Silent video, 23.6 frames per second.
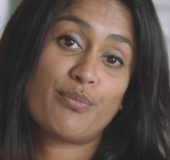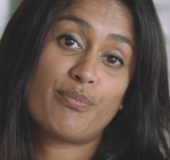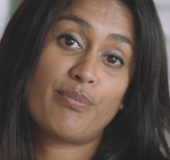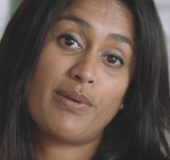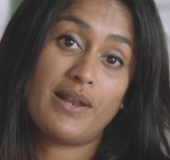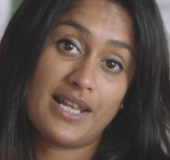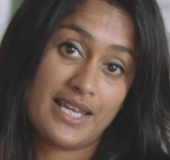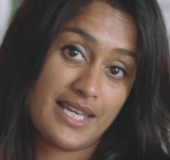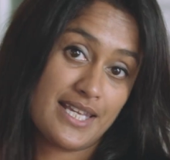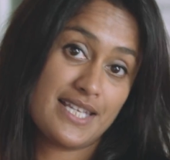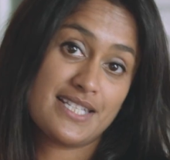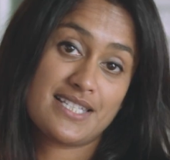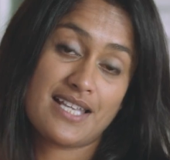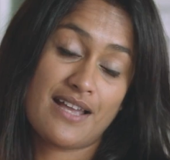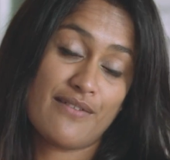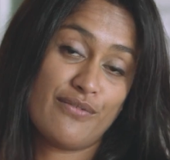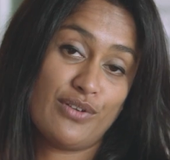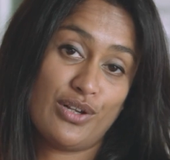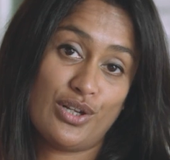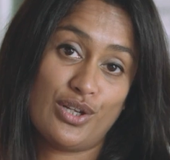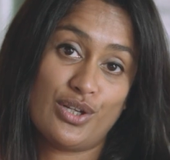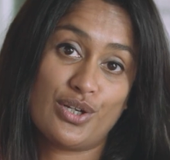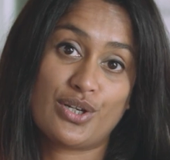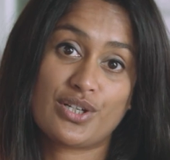please have a
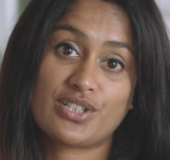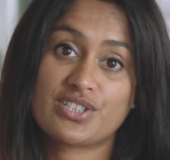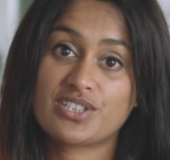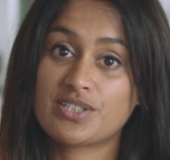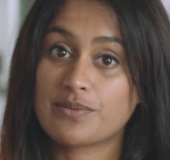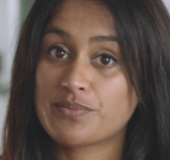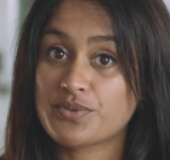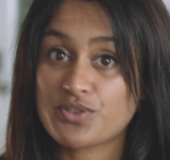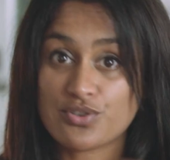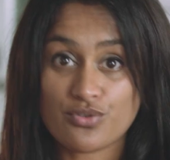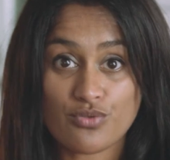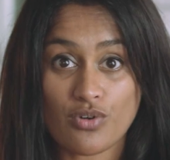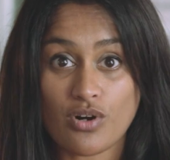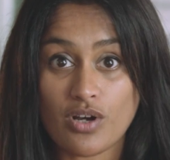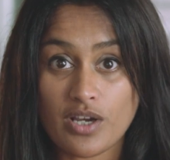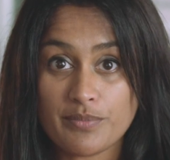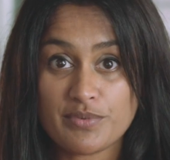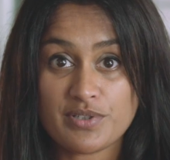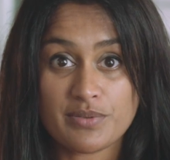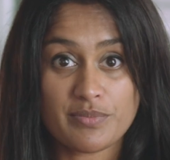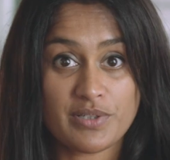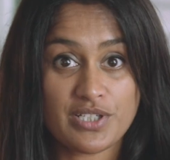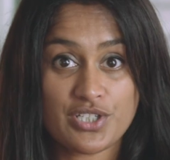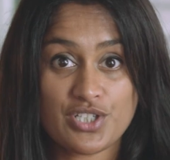look.
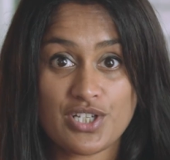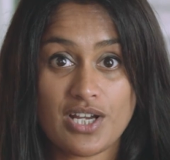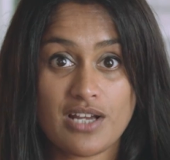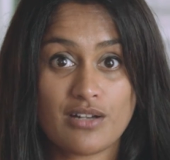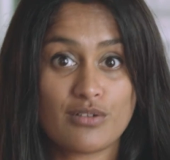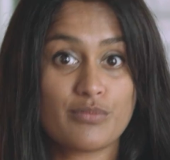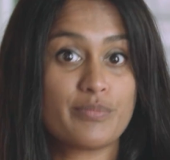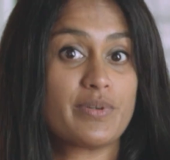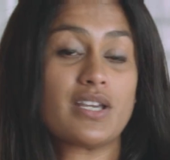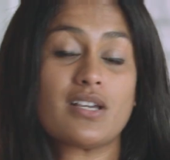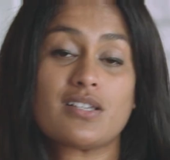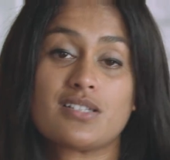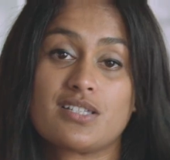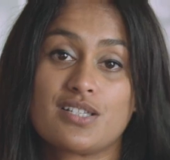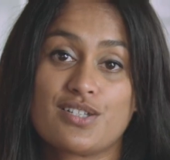Subscribe to my channel because